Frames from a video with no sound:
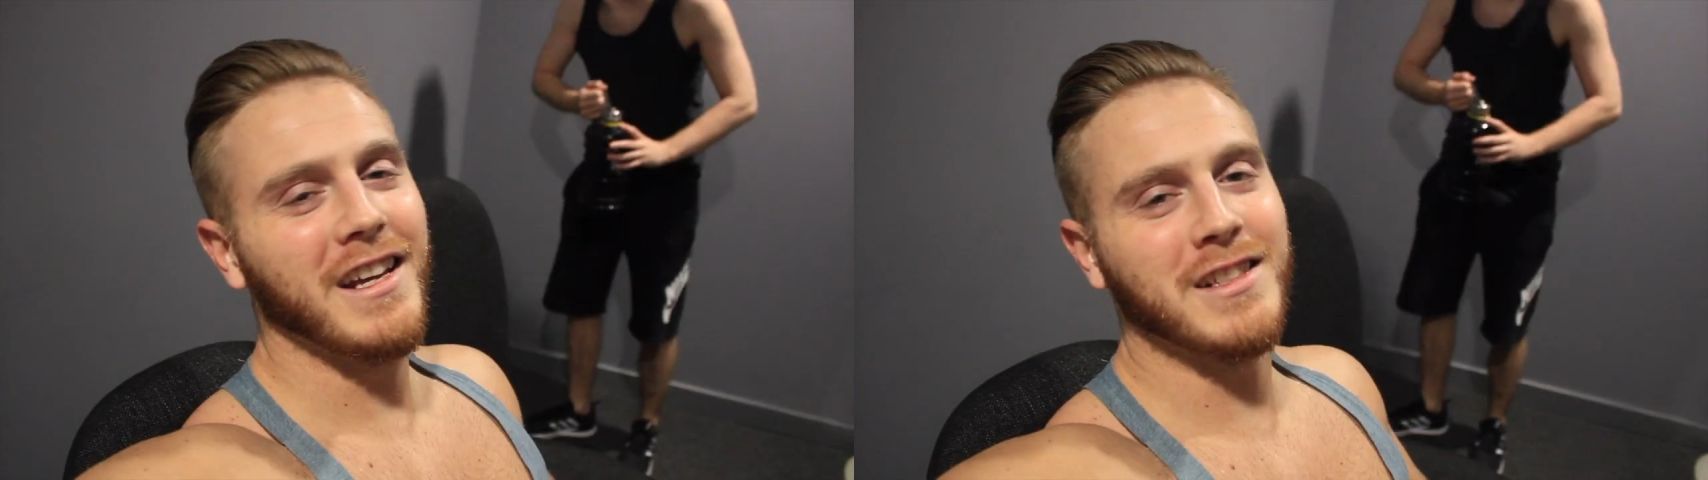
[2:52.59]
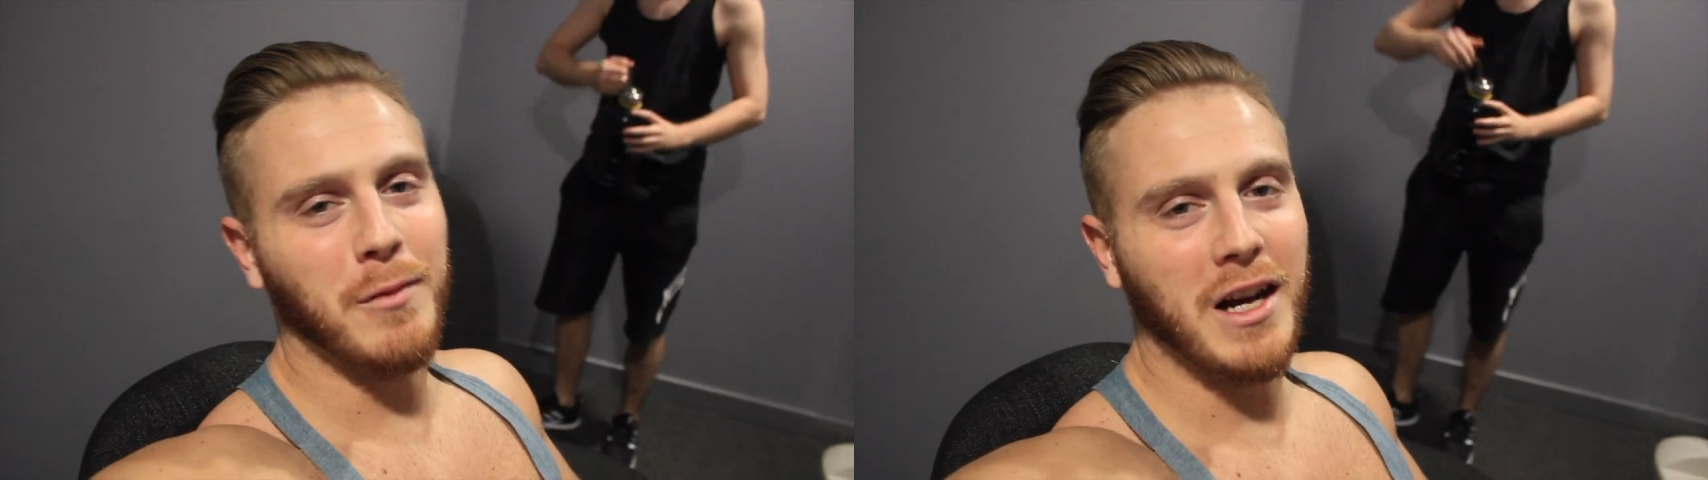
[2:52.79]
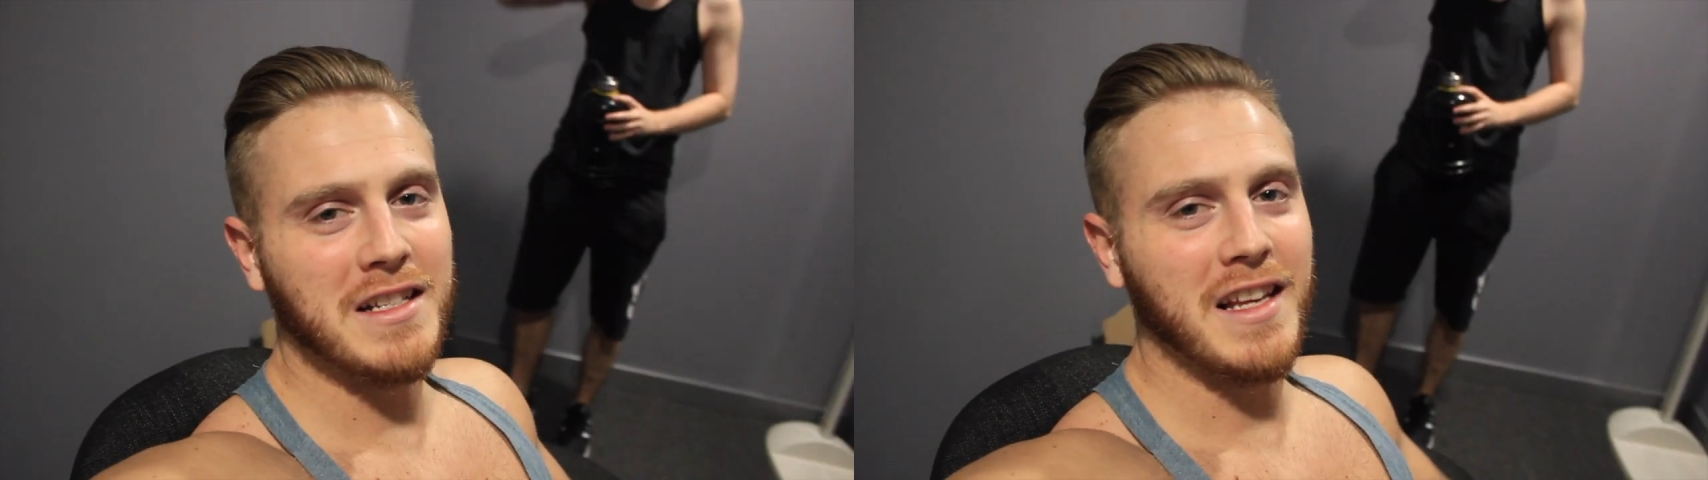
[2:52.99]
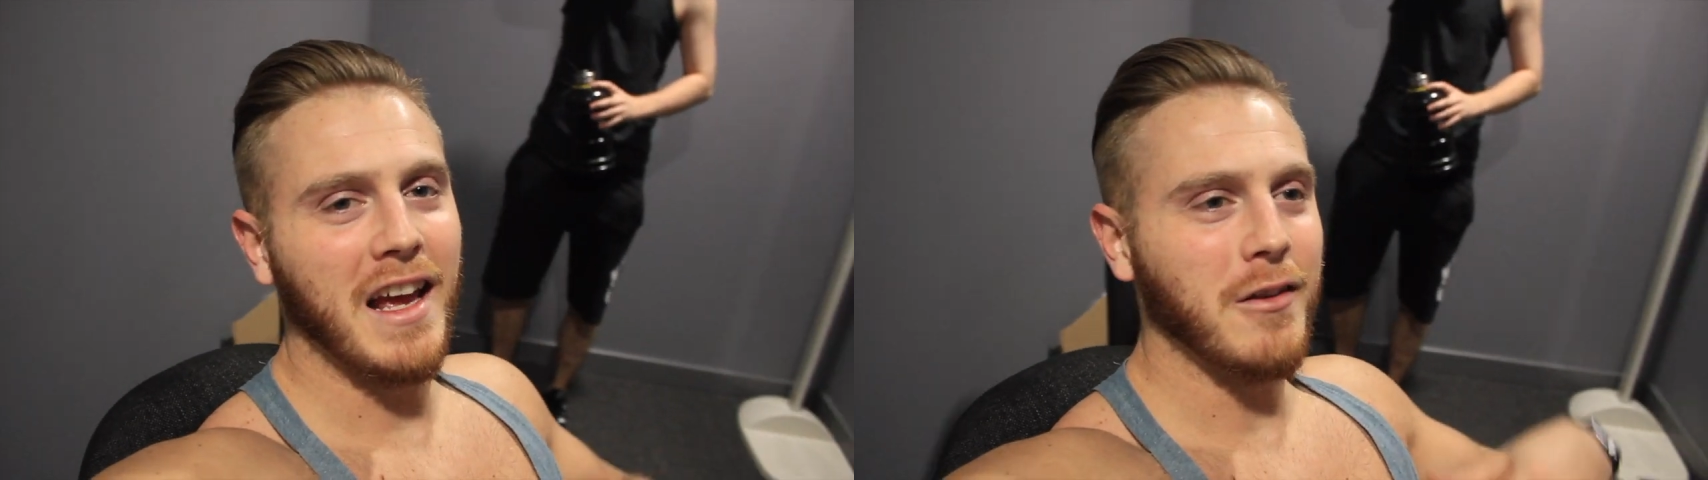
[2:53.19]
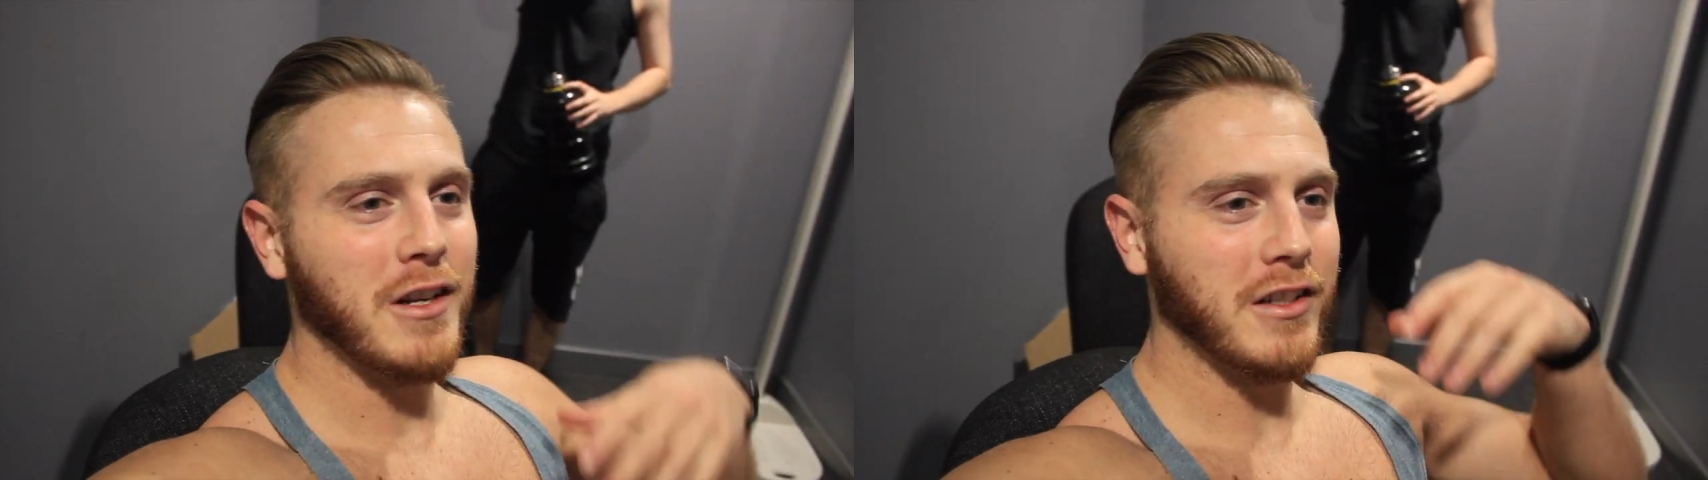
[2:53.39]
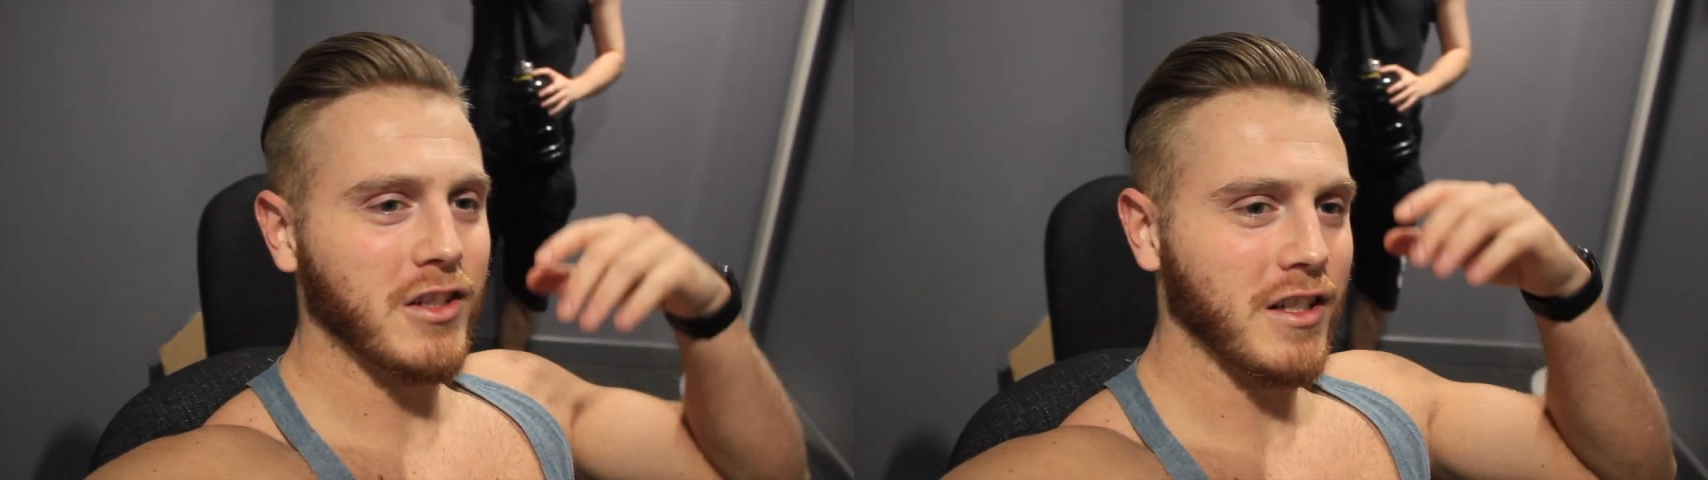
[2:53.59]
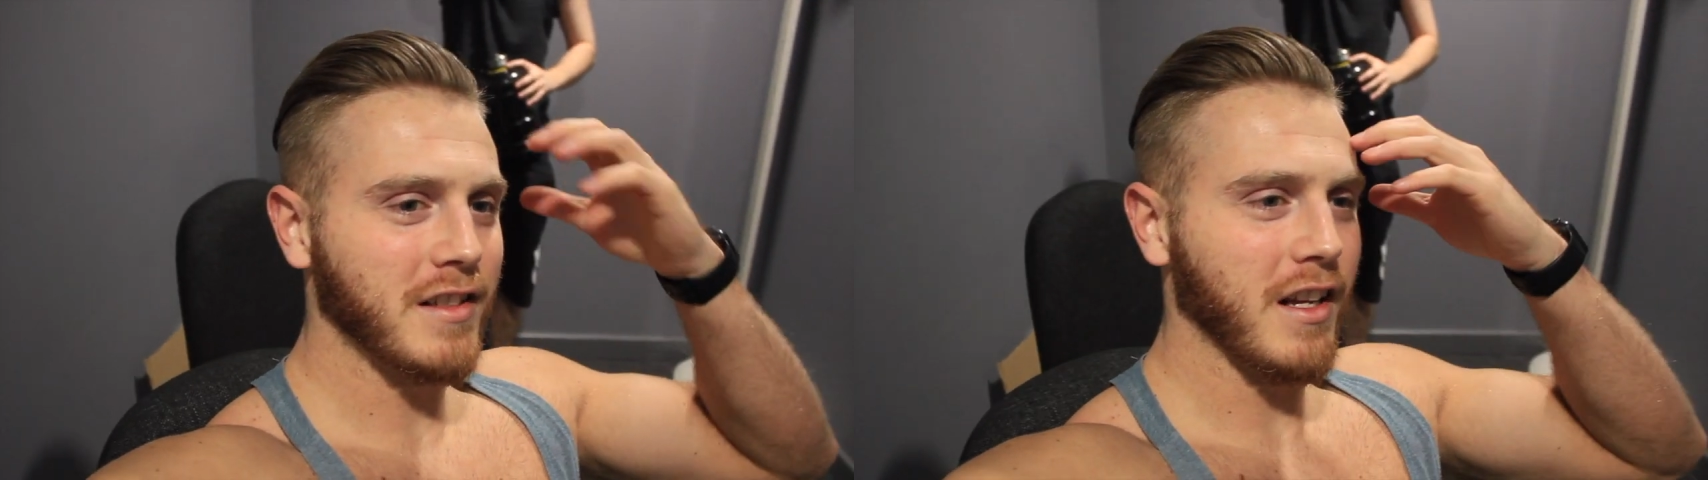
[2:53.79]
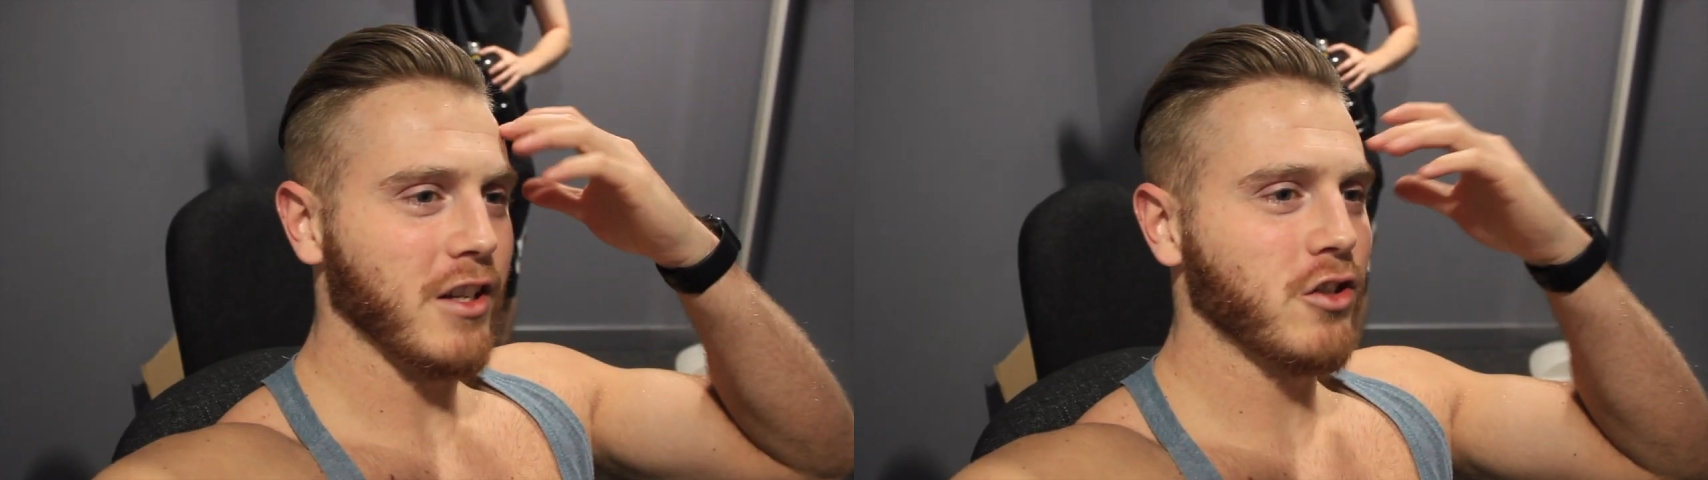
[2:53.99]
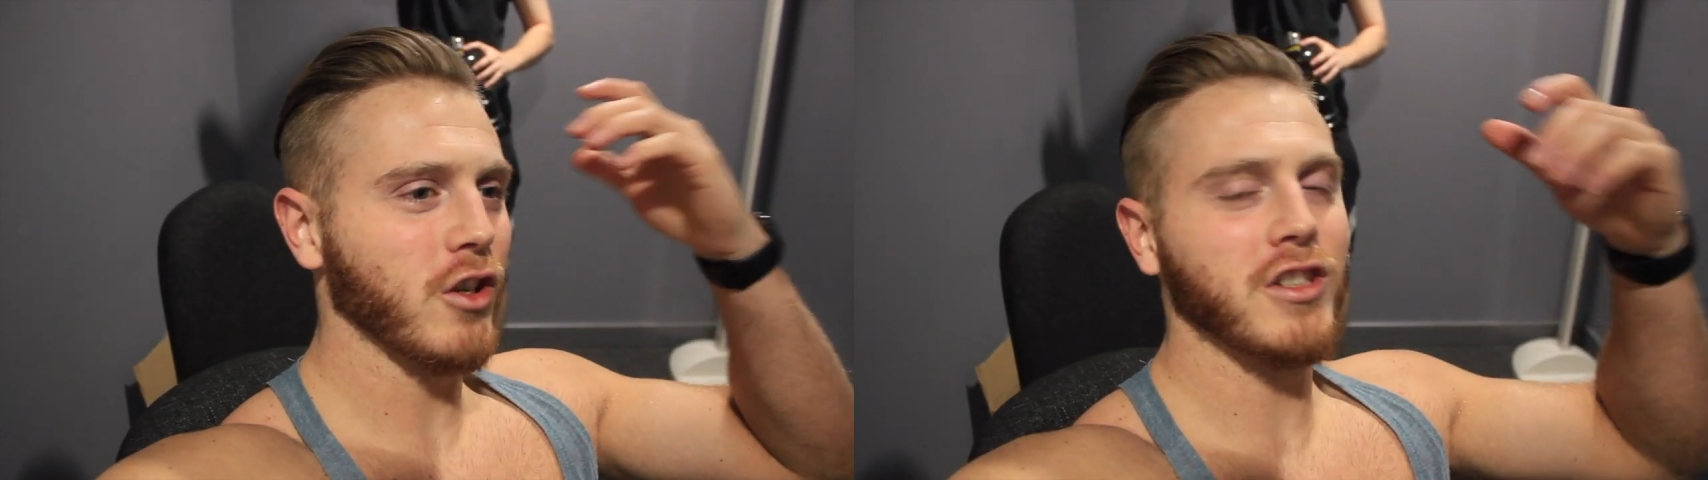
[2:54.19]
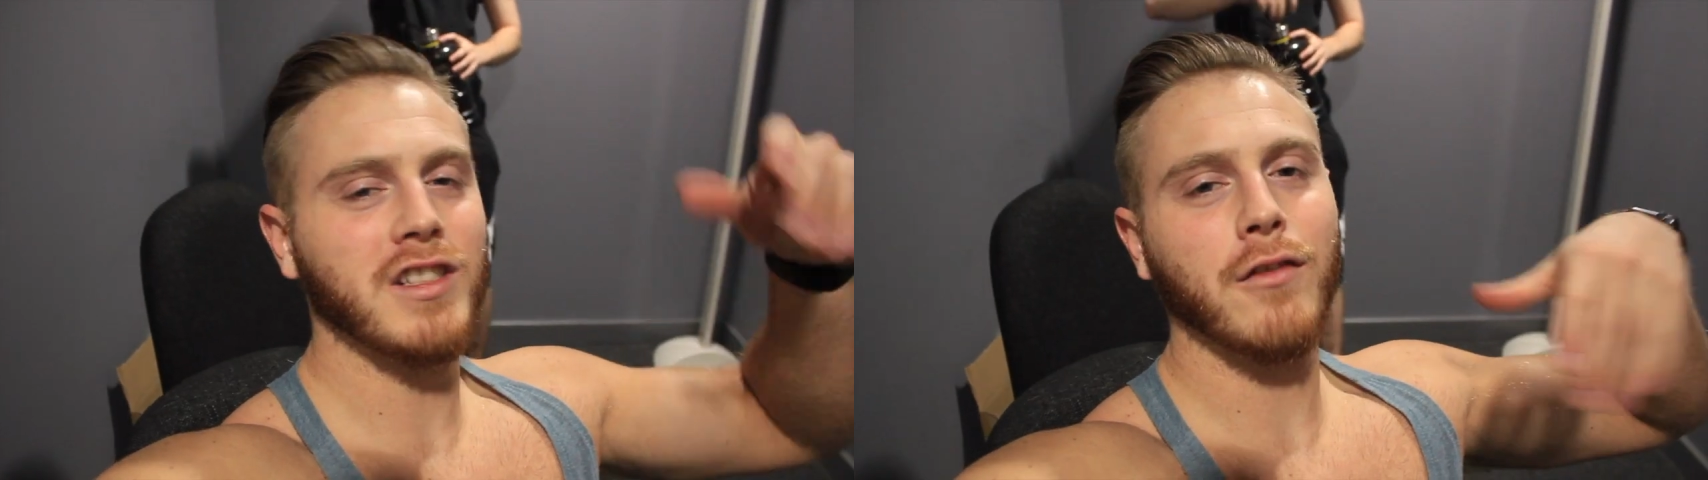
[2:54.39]
It's a mindset. You need to just uh,
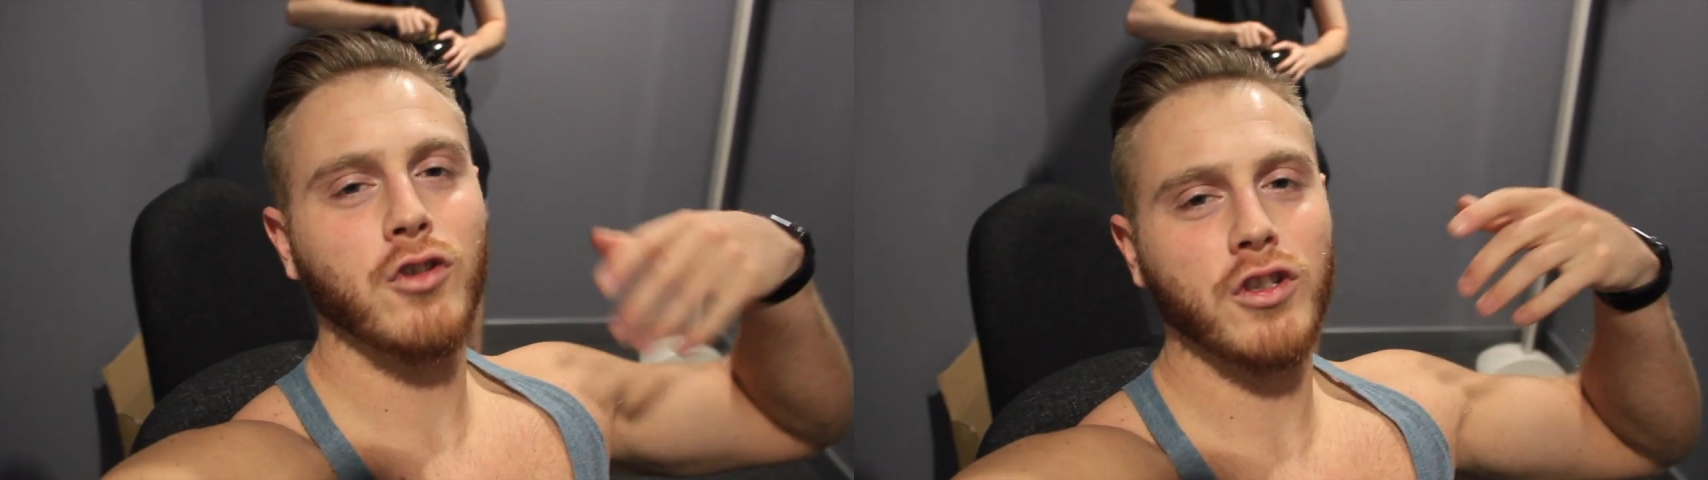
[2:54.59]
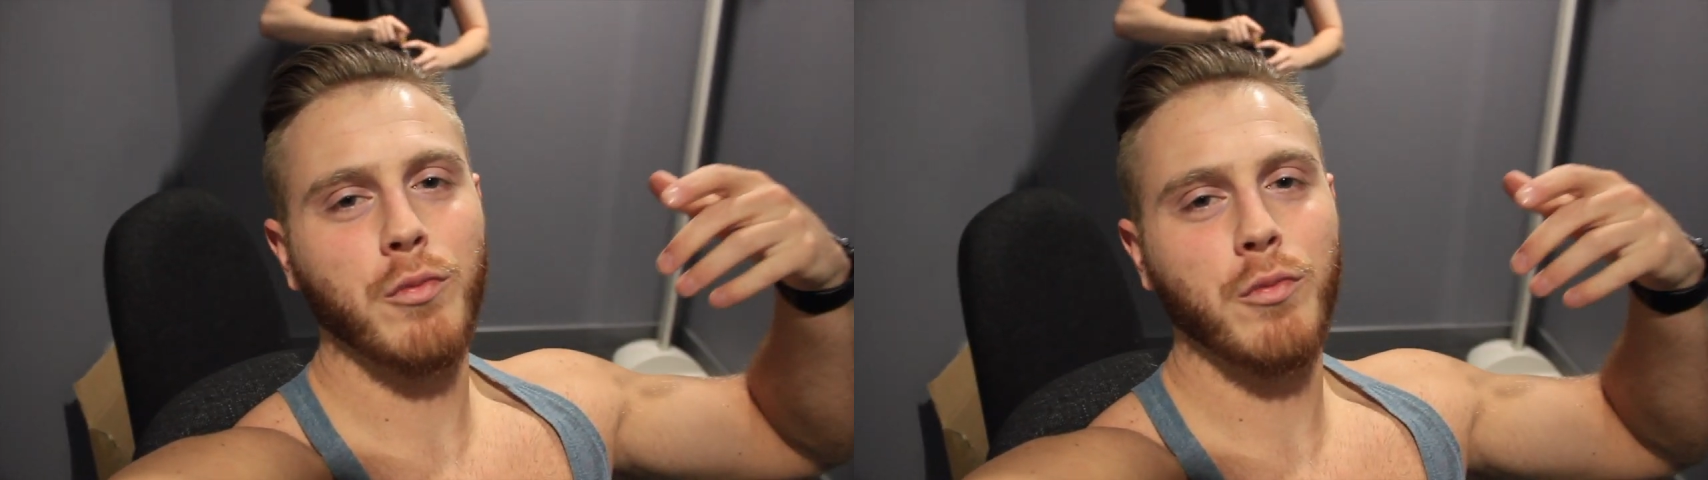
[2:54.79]
trust yourself, trust the